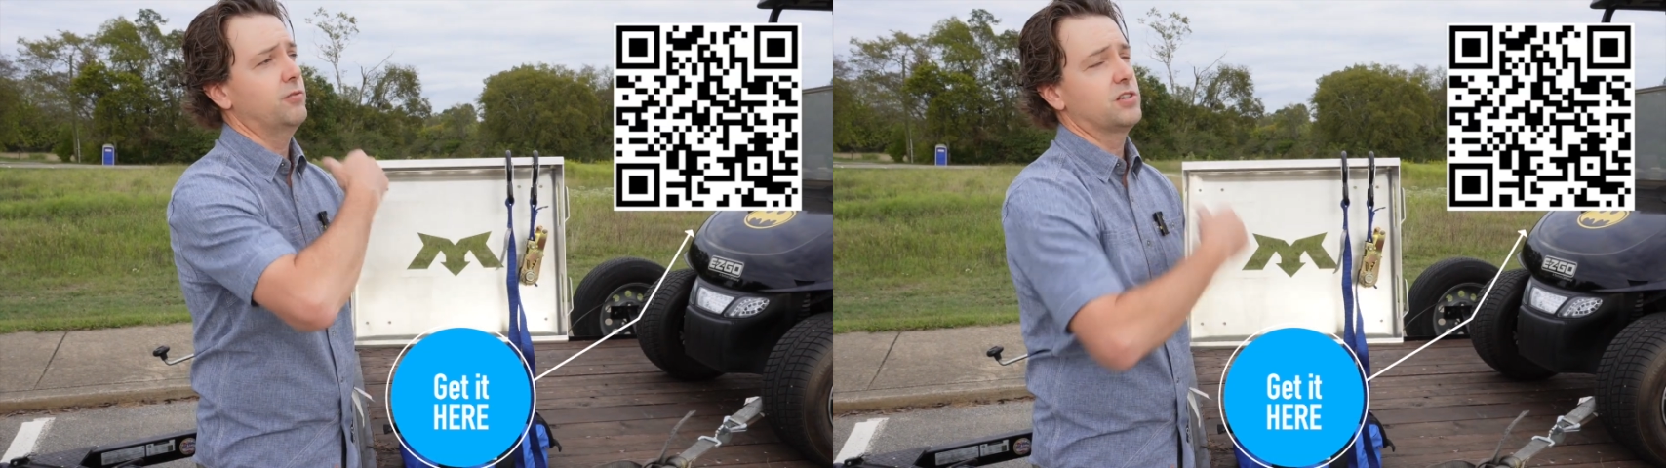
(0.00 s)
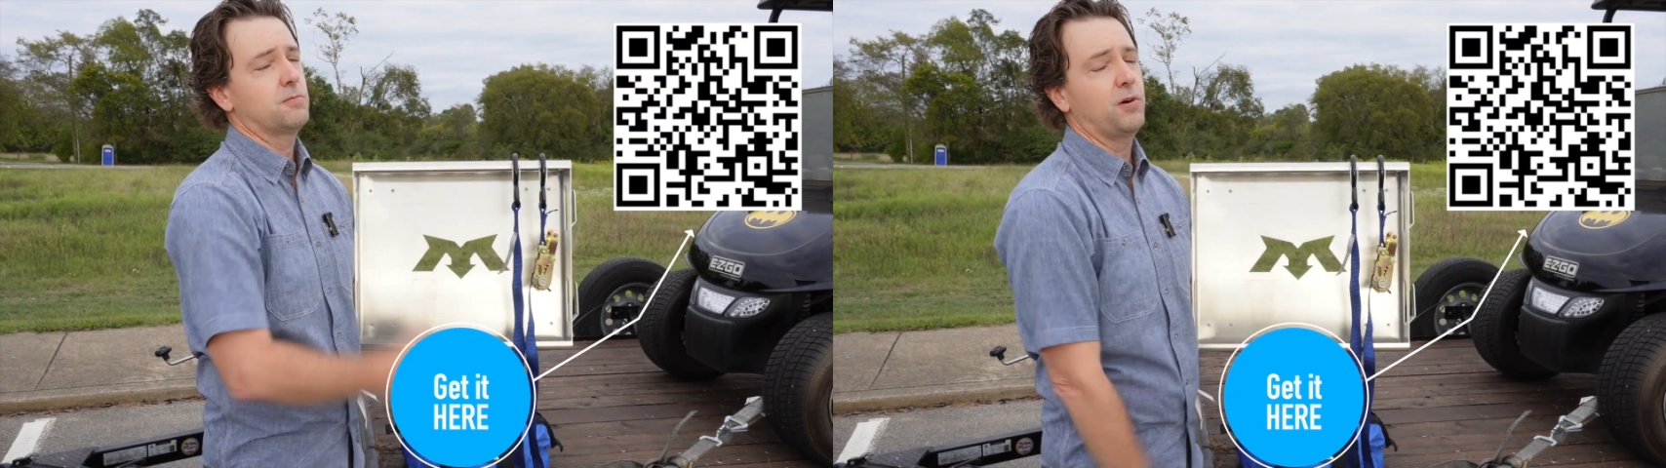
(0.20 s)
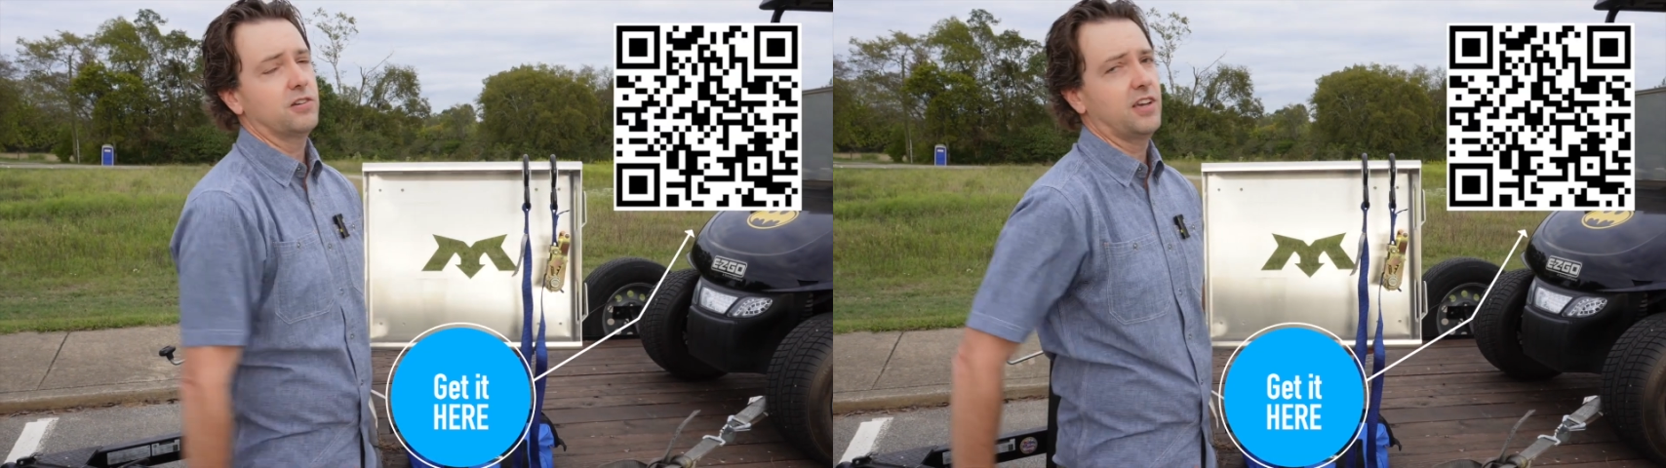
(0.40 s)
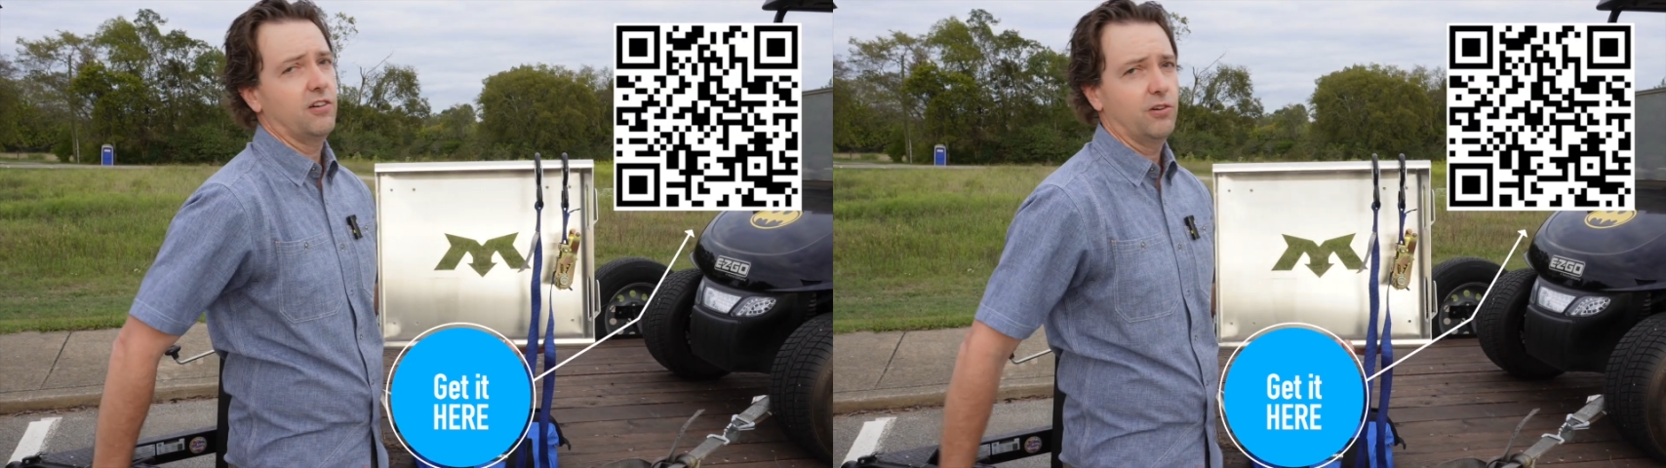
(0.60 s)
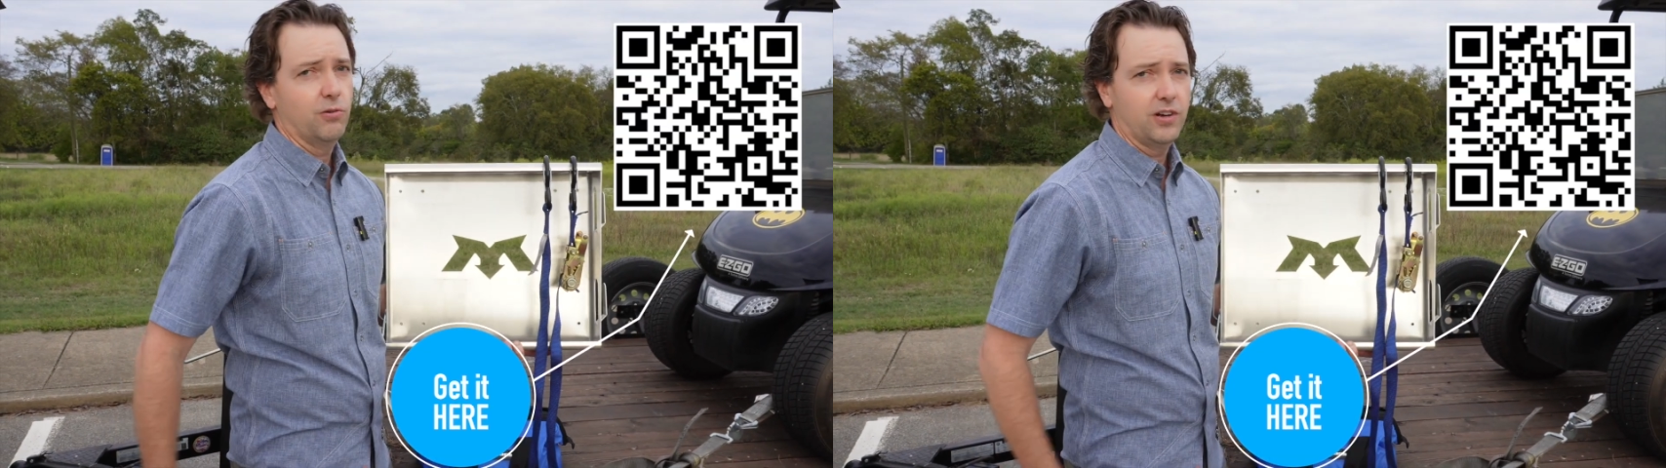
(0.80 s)
which is
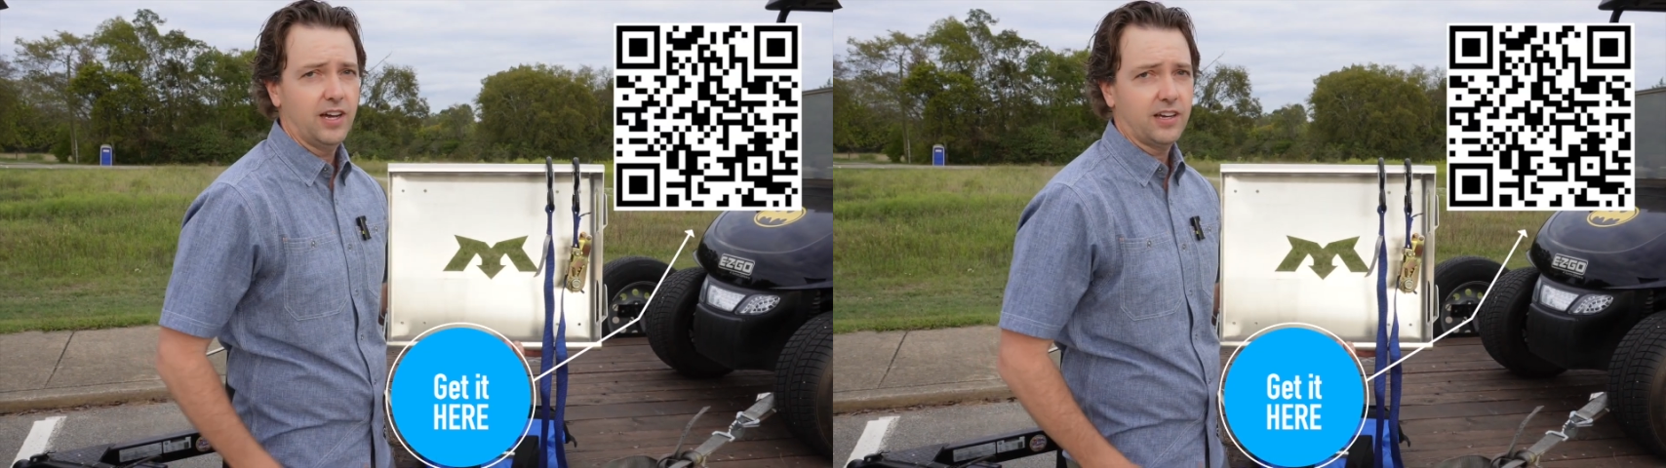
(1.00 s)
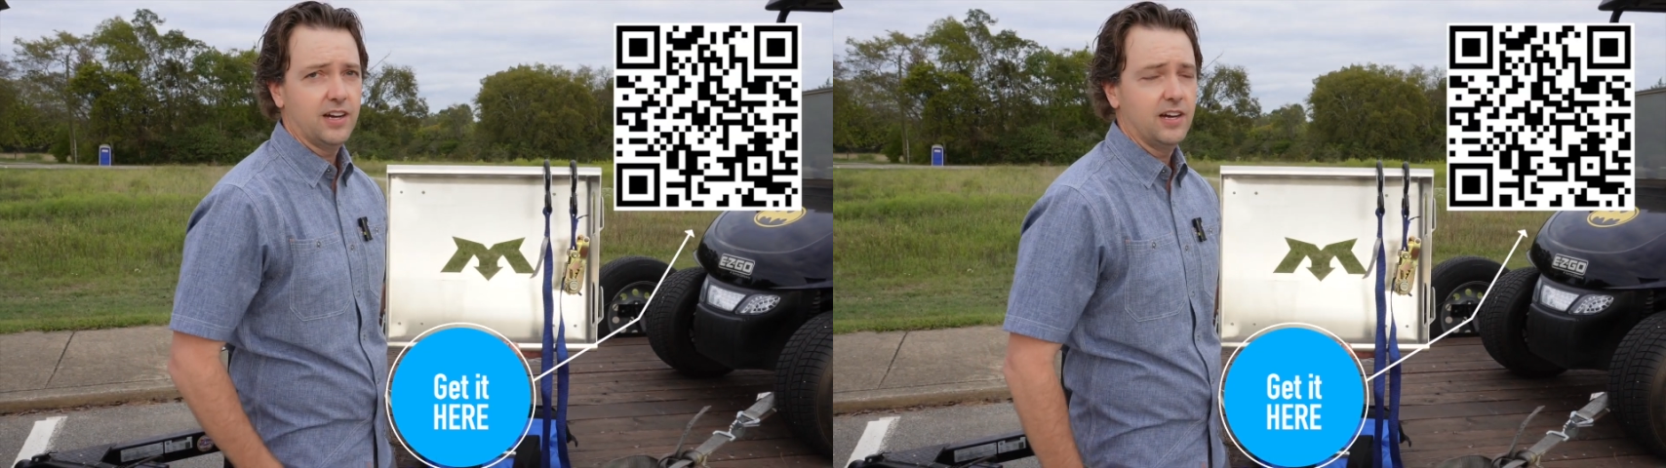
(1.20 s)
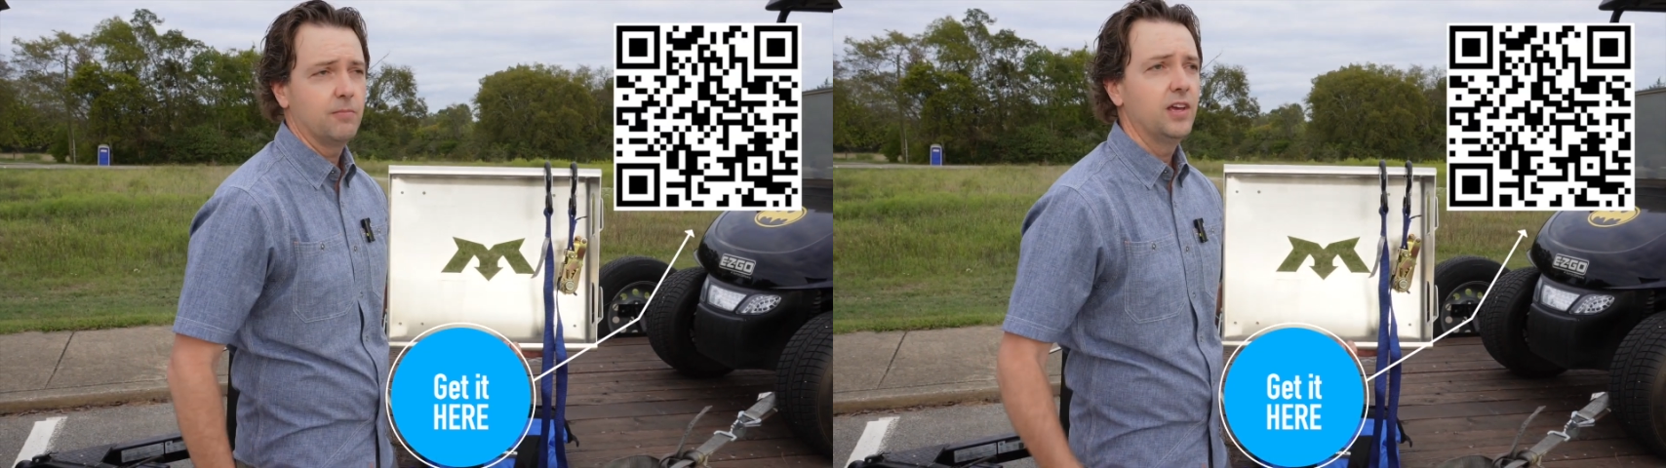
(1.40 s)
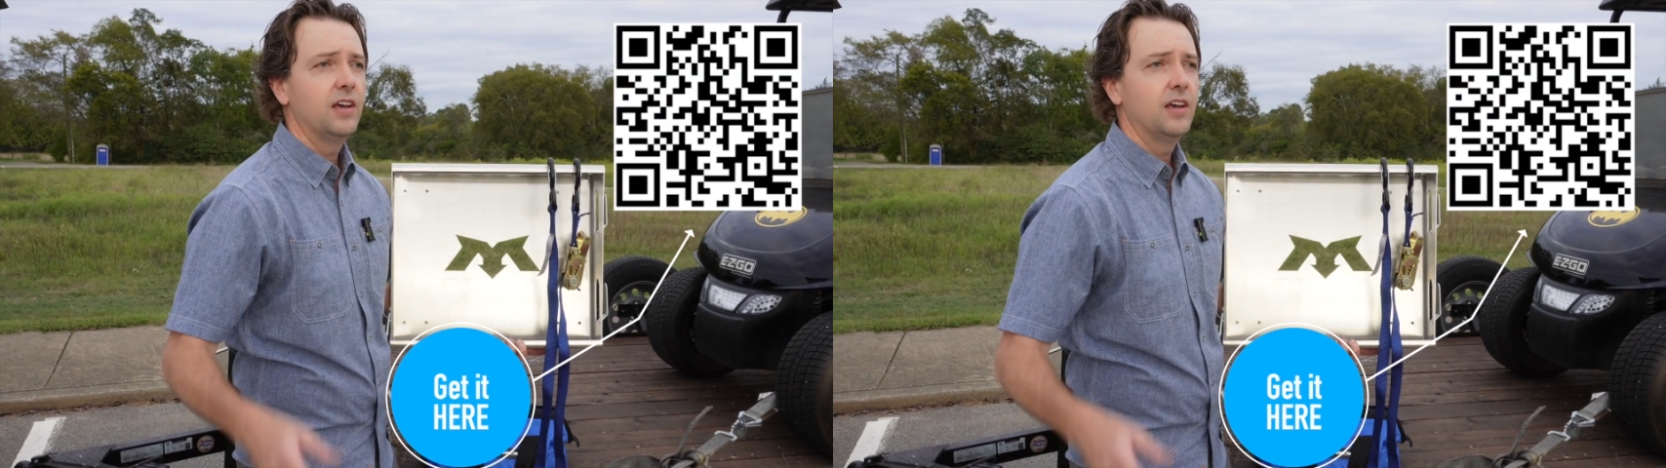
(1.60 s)
partscounterguru.com.